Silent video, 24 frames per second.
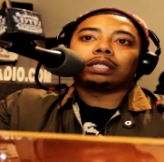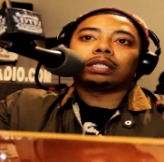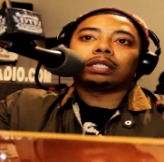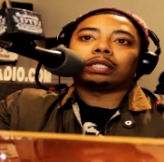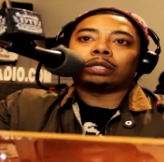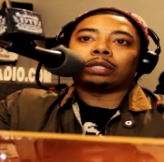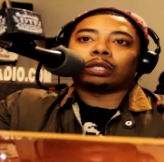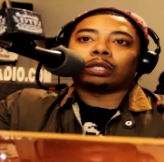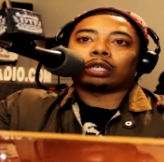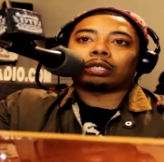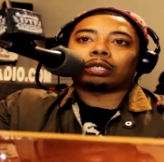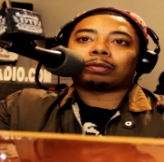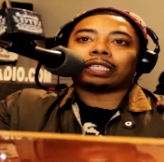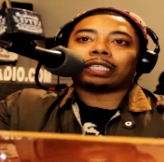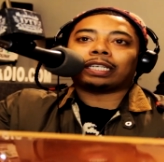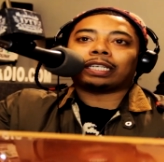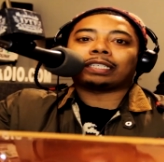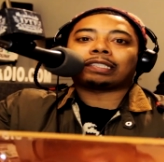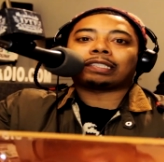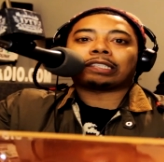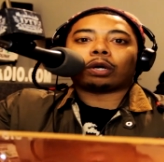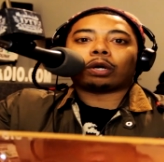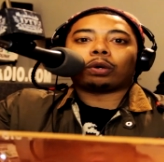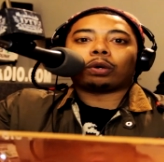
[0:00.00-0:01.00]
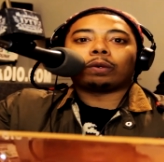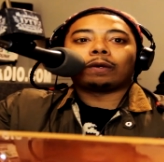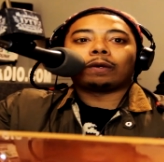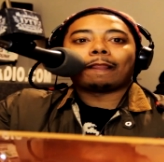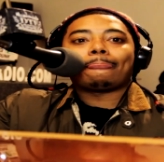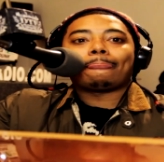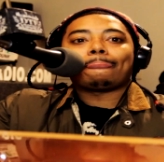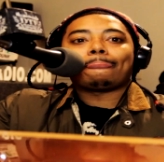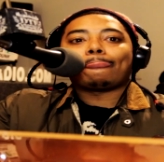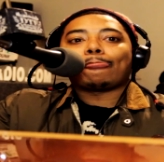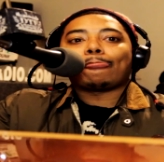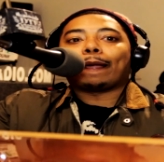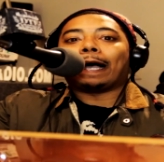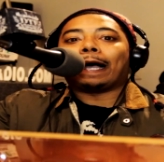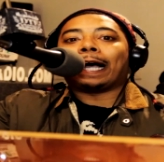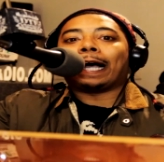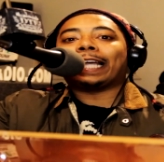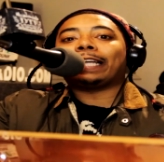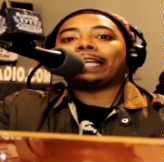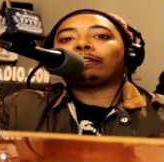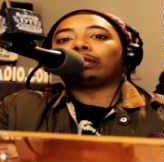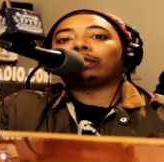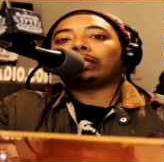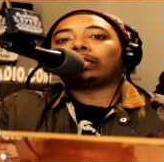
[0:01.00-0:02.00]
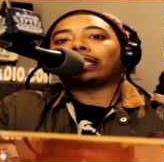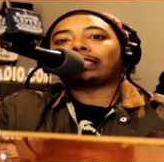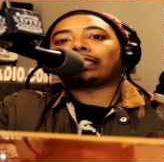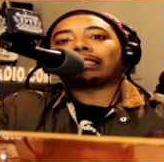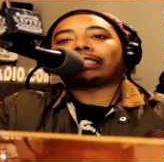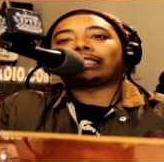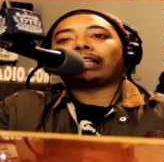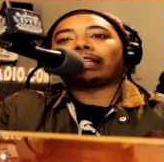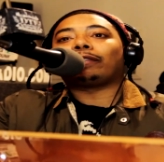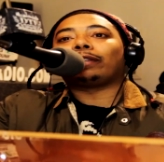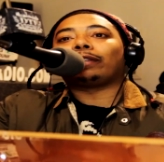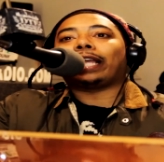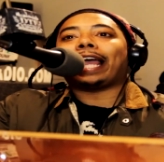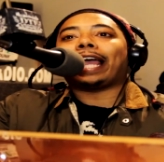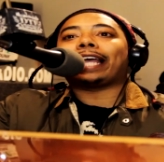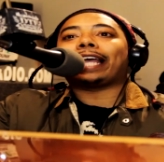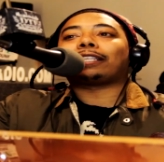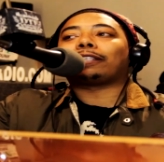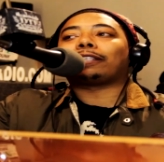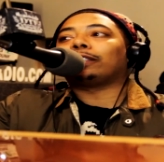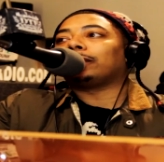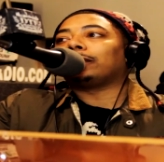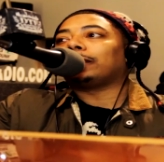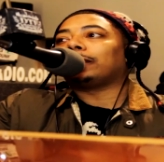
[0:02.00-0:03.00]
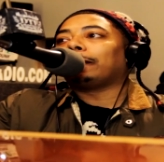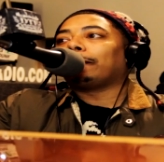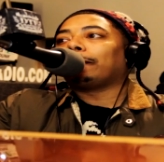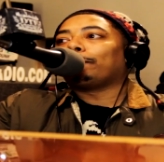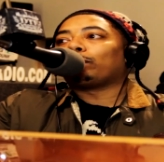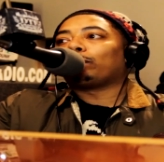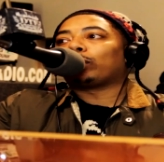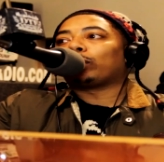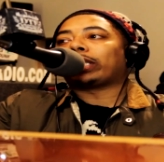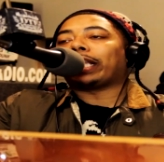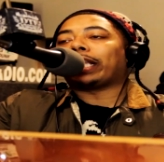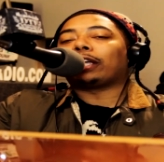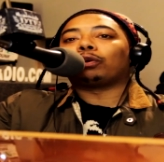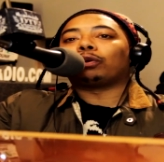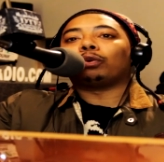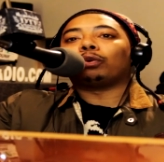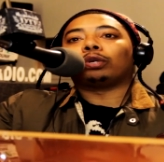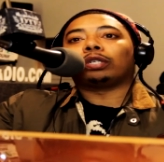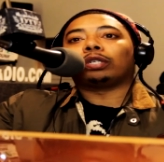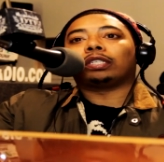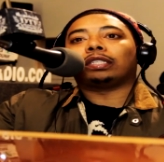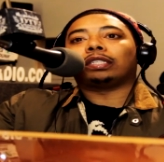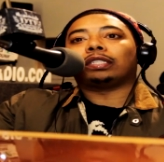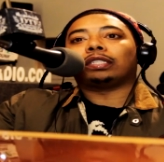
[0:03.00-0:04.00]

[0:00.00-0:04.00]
You know what I'm saying? So I ain't gonna necessarily have to take on the,